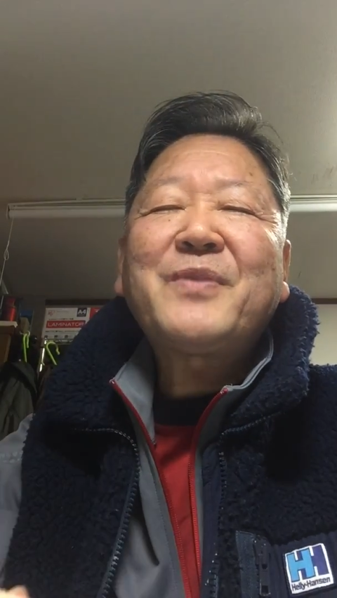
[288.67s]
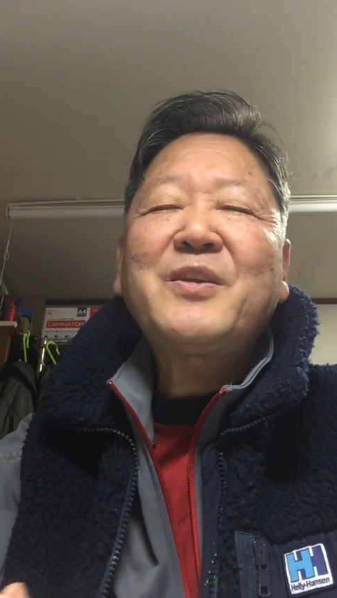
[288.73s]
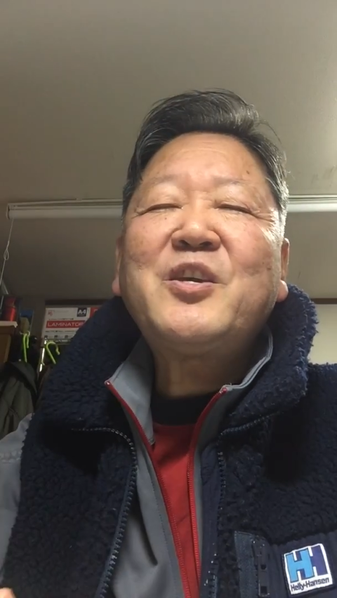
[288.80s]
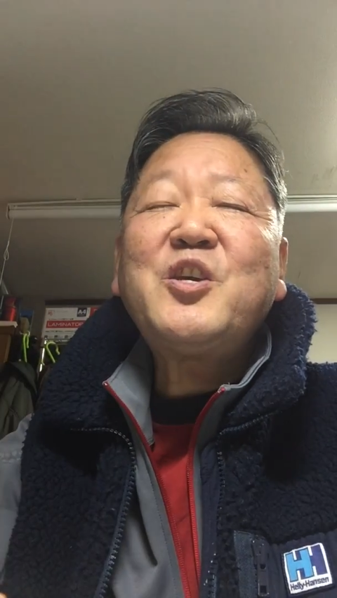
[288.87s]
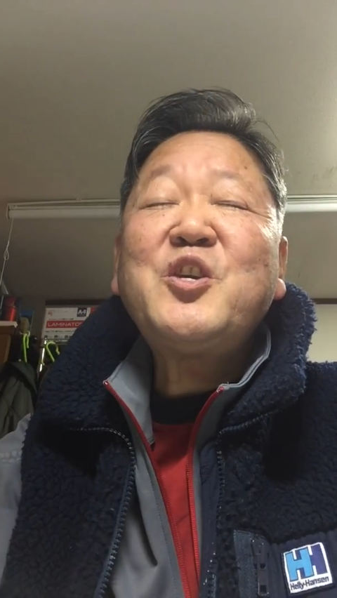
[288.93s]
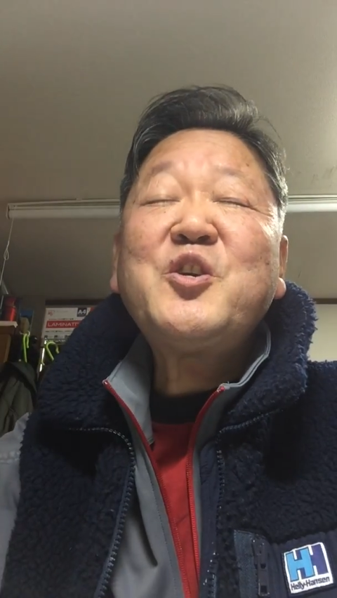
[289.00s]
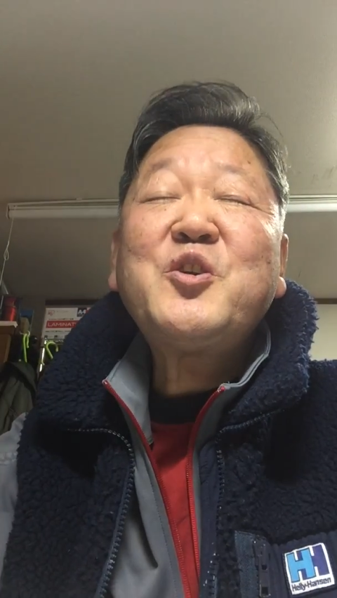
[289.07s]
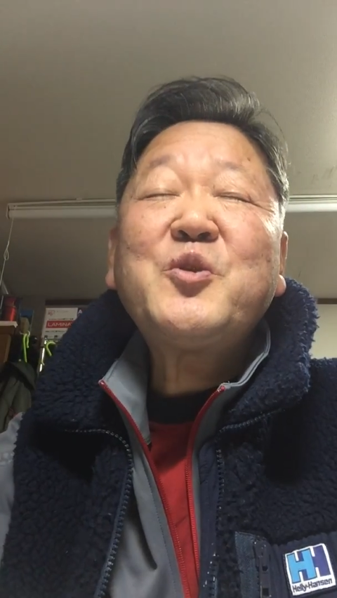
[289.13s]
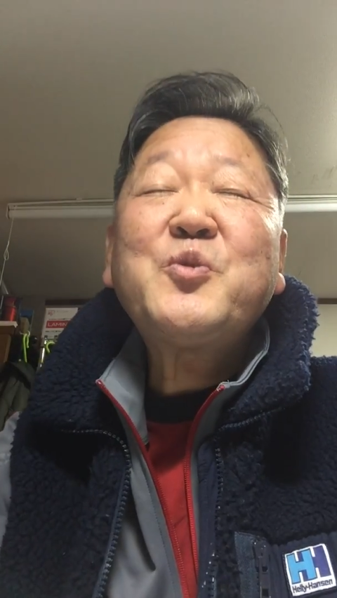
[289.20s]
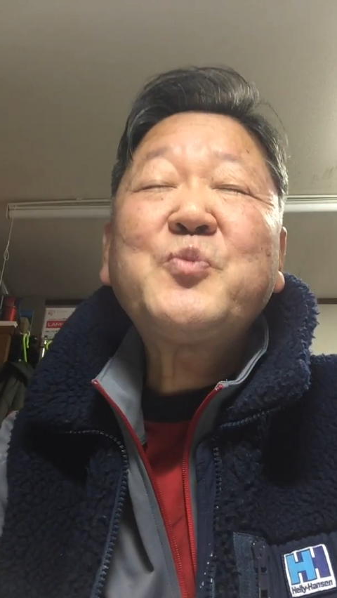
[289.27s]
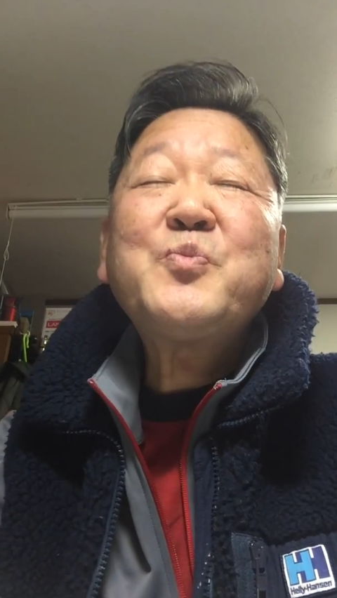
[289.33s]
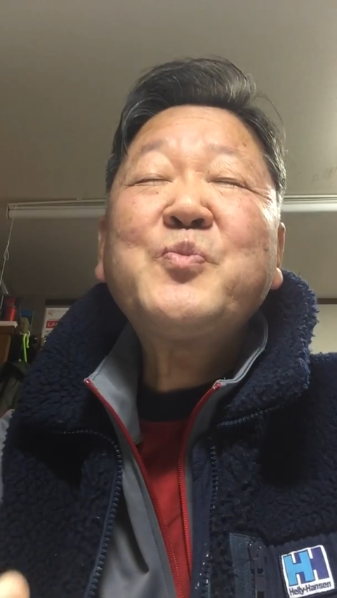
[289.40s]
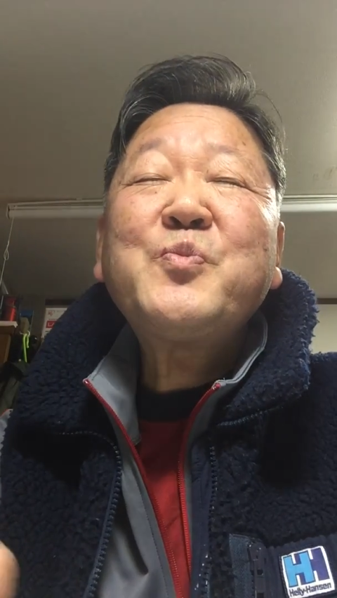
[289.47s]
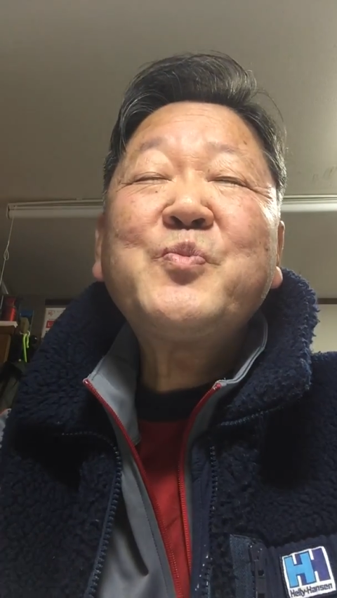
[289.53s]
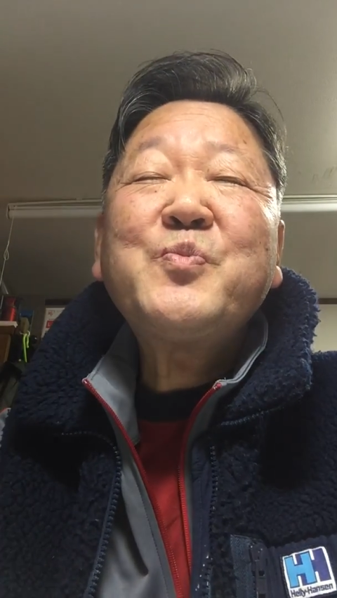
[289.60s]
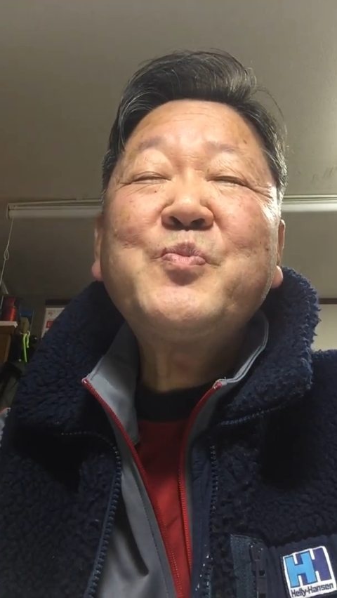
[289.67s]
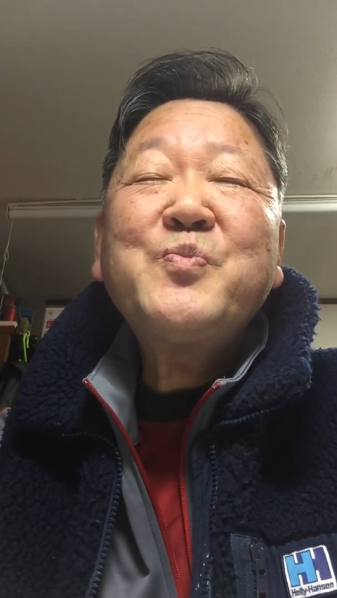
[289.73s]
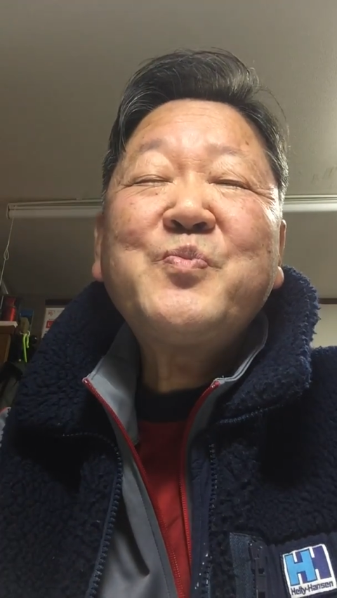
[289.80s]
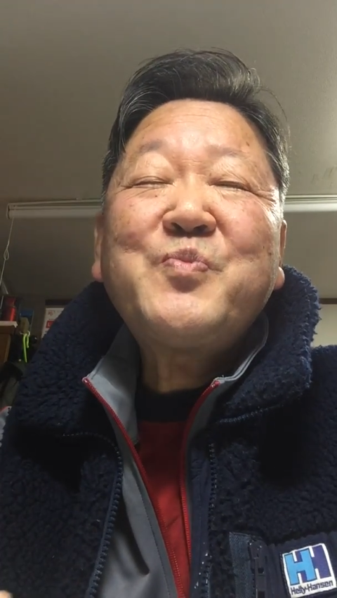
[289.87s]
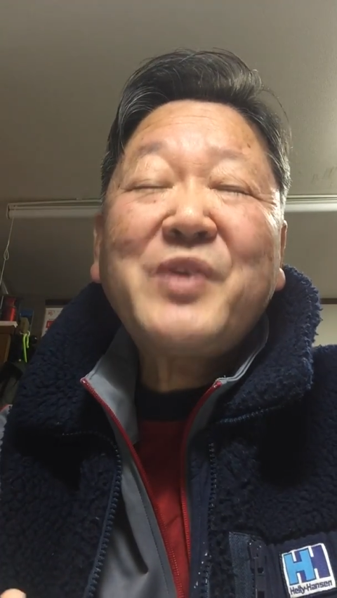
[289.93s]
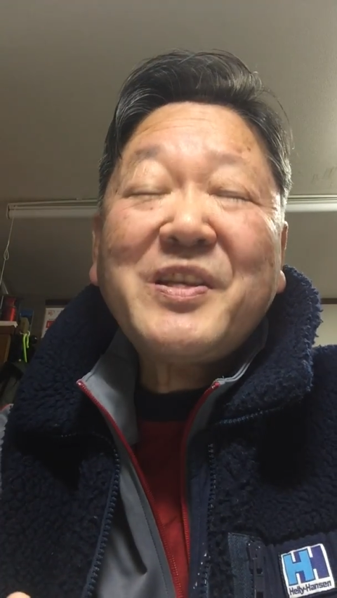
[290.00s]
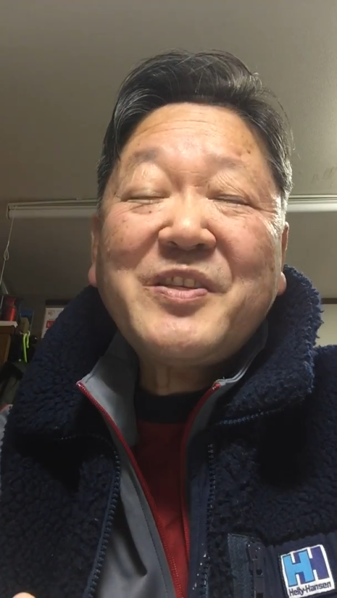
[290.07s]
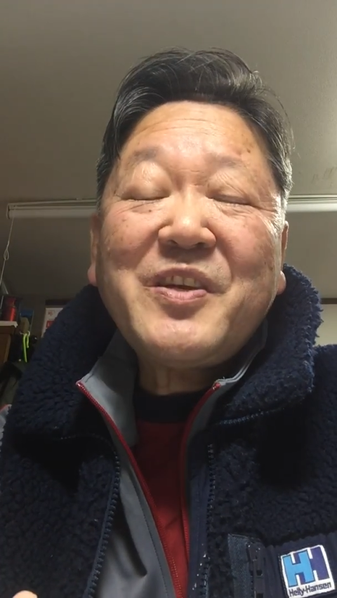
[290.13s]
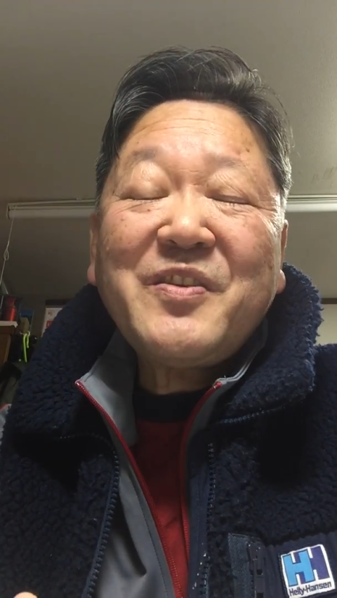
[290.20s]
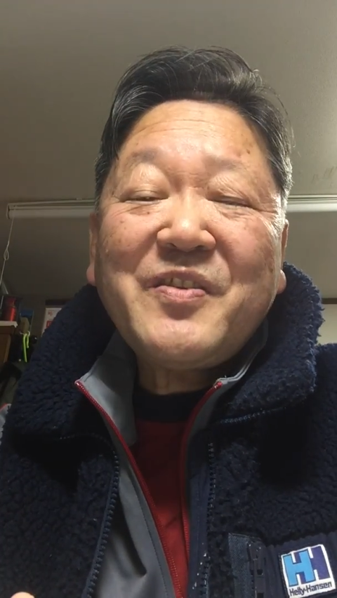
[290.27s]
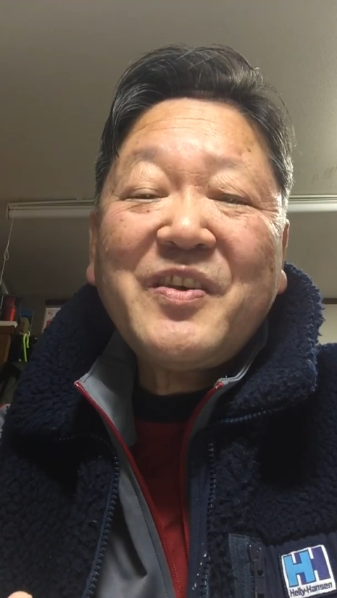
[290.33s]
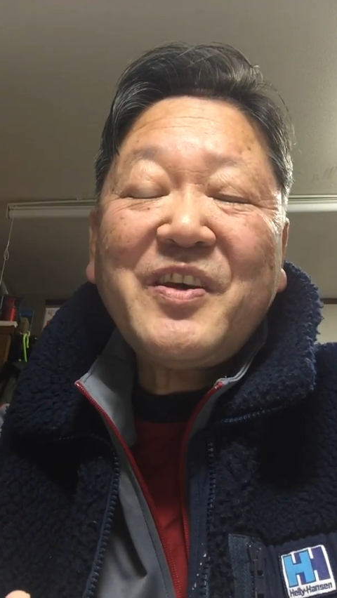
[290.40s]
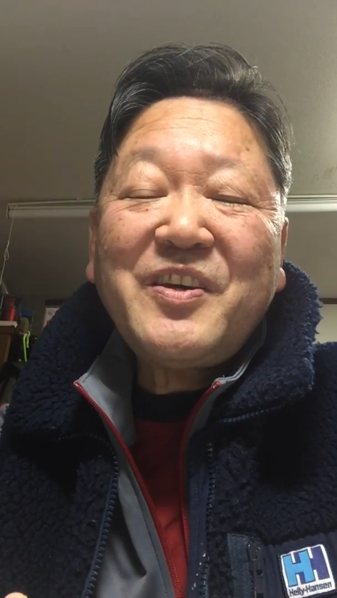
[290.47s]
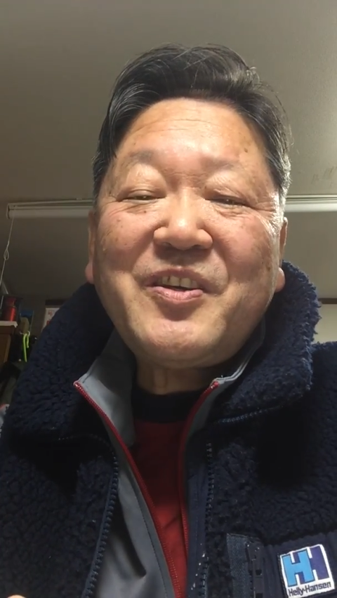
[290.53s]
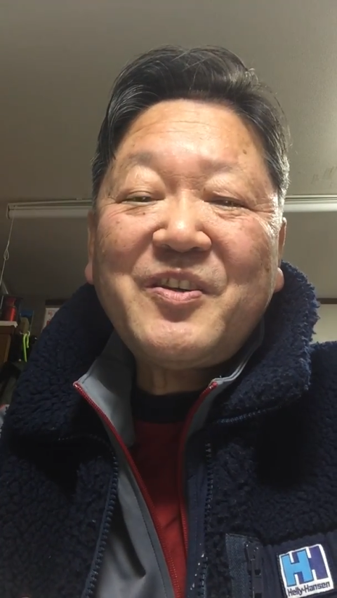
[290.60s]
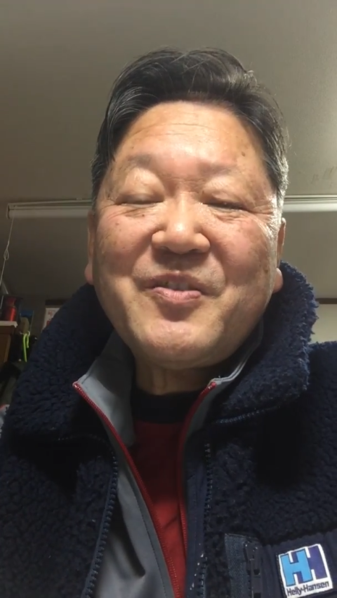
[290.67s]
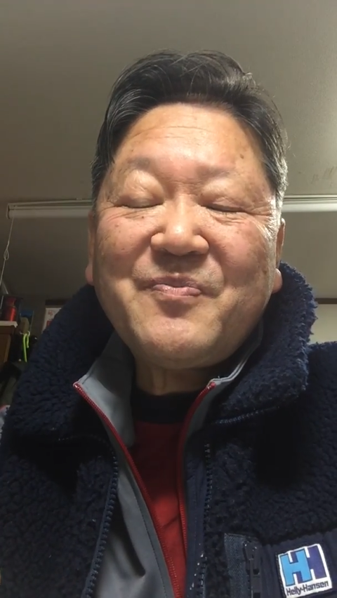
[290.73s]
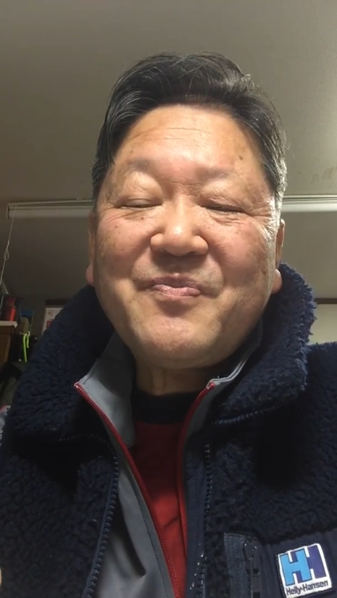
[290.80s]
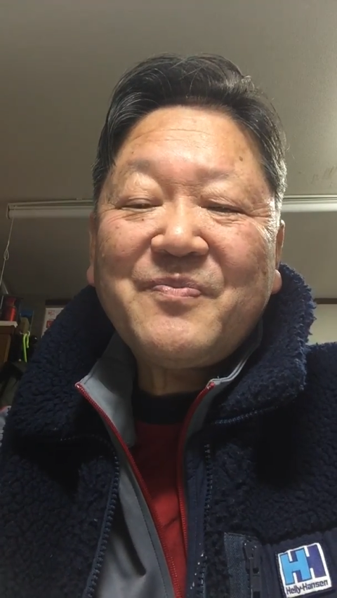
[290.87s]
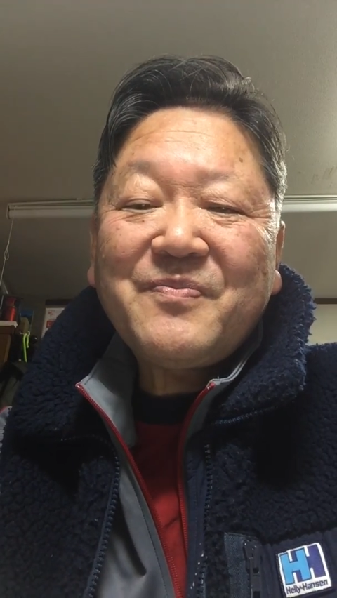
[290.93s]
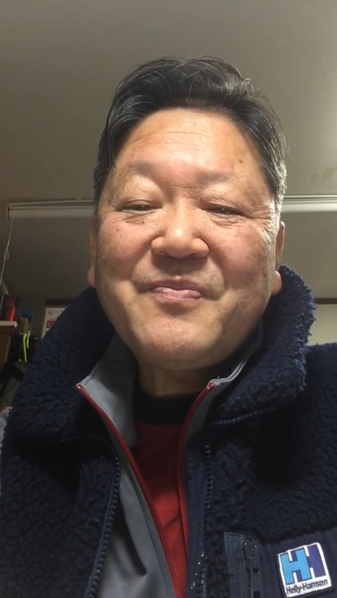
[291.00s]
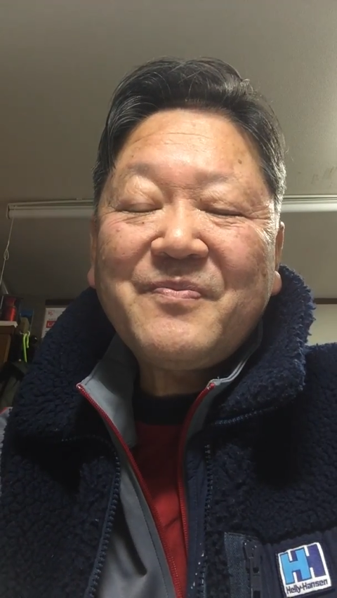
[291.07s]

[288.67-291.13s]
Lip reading: key presentation